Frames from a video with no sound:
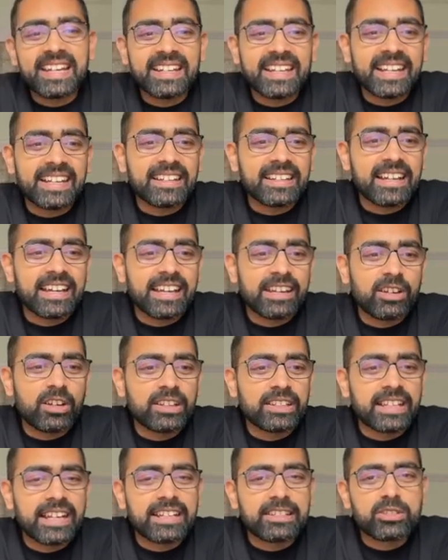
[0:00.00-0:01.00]
data and
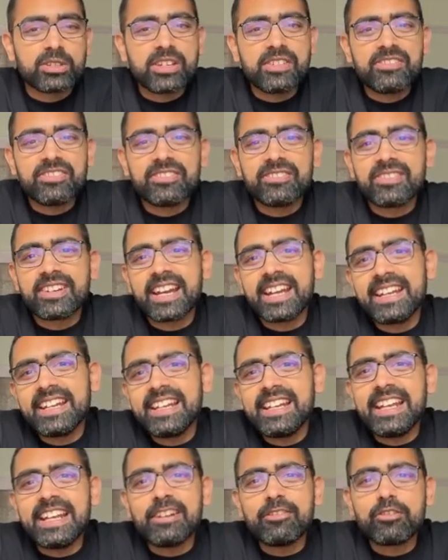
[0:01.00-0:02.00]
all that. So if
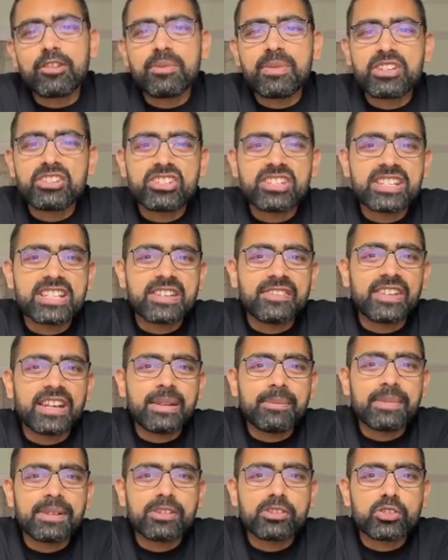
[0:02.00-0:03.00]
readily information is
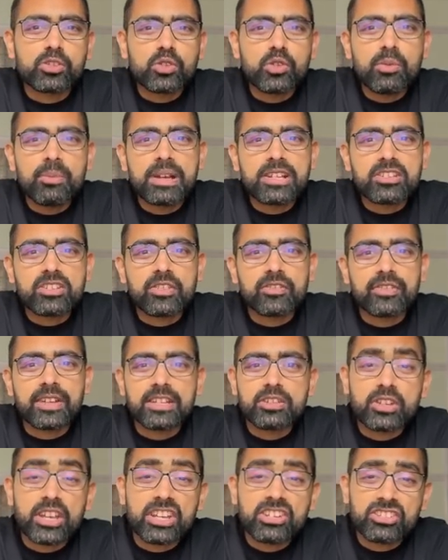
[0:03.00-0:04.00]
available, so much of
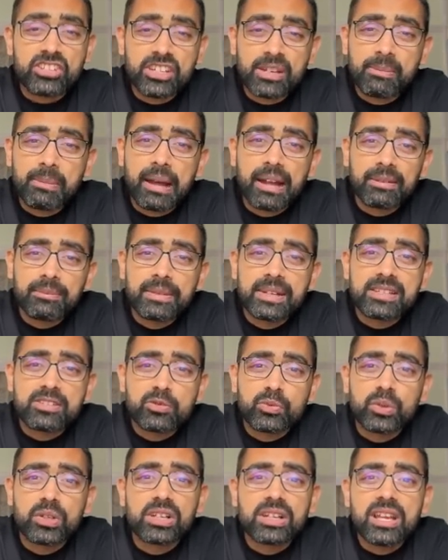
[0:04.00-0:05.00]
education department's
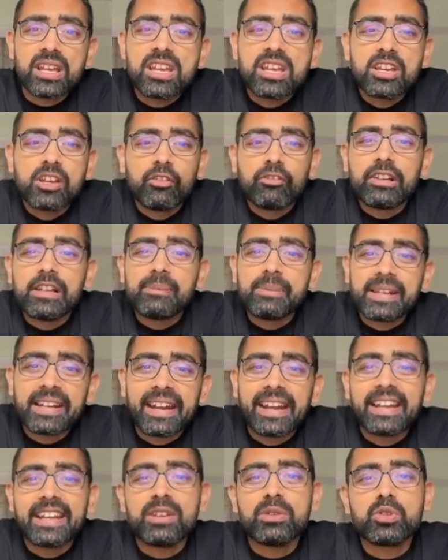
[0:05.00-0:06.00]
work will be
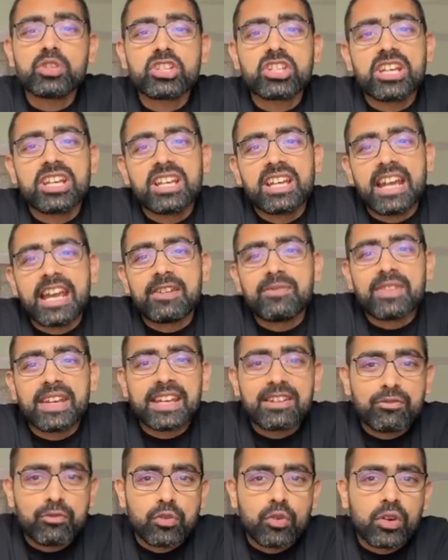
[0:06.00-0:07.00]
reduced, and we
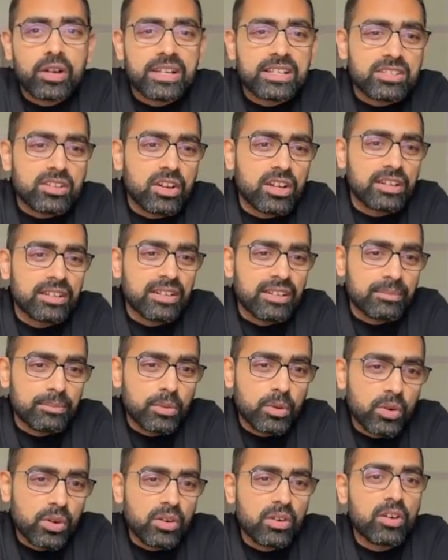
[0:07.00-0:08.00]
can focus on
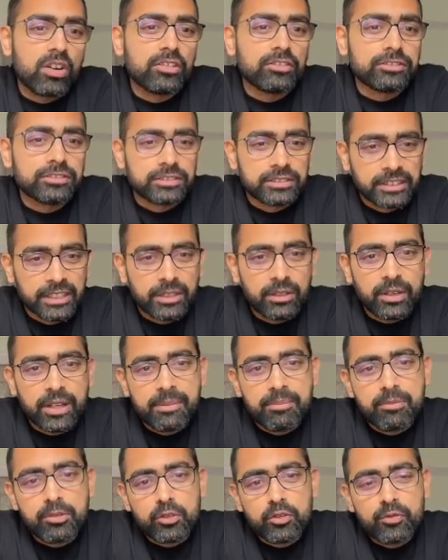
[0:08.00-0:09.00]
more of
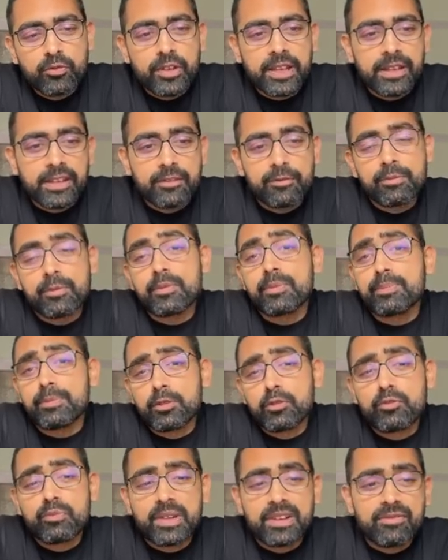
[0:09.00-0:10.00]

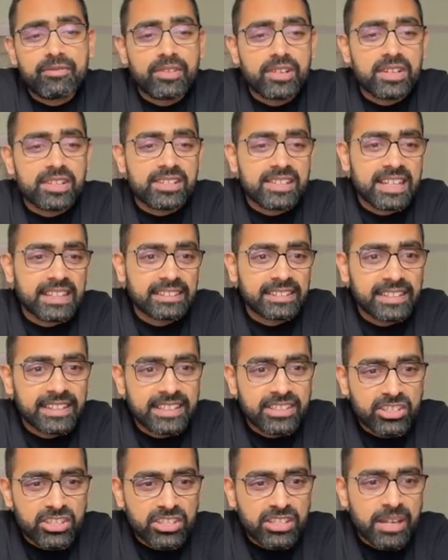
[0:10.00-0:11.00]
improvement works rather
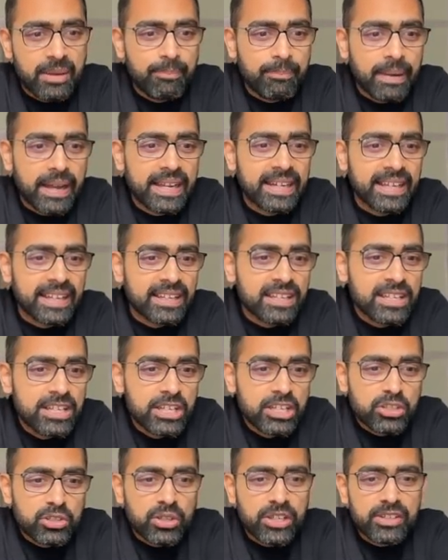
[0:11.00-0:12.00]
than just compiling.
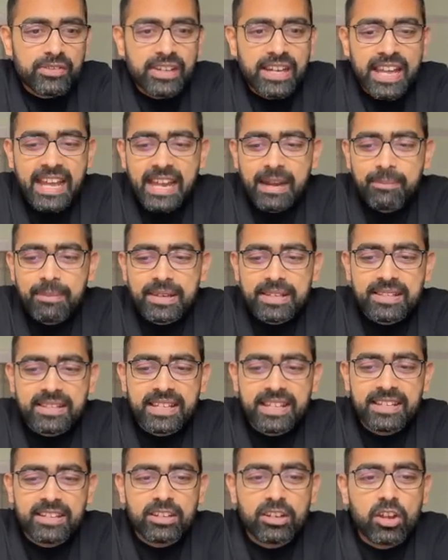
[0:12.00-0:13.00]
So it will help us
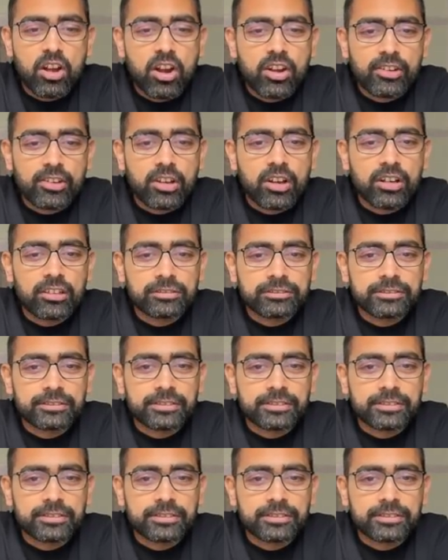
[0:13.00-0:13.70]
in lot of